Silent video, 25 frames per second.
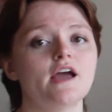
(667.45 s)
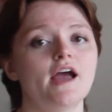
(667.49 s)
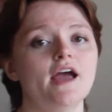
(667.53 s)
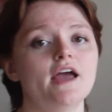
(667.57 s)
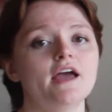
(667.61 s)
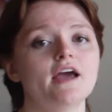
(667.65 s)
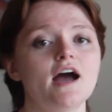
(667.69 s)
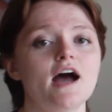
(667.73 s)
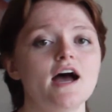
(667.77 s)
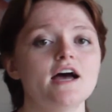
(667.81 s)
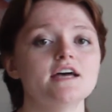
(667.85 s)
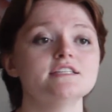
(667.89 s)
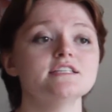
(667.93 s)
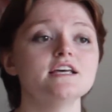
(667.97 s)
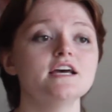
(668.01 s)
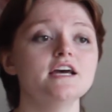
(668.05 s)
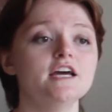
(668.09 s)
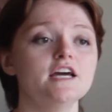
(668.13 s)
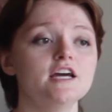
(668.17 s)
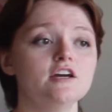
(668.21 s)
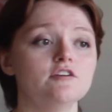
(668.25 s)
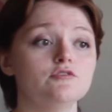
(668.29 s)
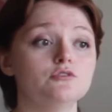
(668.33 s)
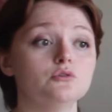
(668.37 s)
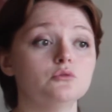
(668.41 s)
hey guys,
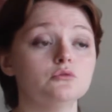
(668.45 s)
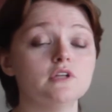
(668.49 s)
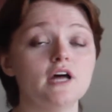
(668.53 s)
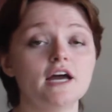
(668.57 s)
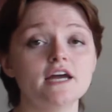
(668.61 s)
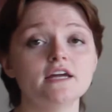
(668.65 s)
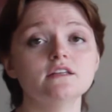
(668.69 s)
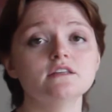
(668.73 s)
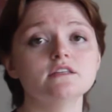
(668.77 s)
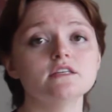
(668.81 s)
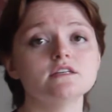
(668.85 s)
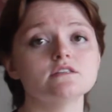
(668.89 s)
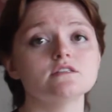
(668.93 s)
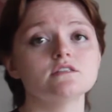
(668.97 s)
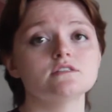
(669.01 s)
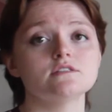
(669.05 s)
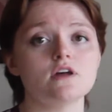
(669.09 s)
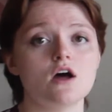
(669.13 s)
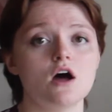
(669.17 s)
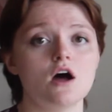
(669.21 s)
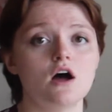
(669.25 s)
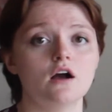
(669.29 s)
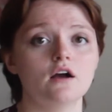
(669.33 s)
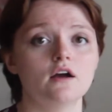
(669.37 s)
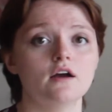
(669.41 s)
if you like this
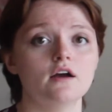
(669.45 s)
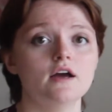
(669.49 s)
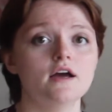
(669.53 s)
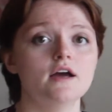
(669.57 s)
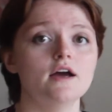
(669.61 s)
song,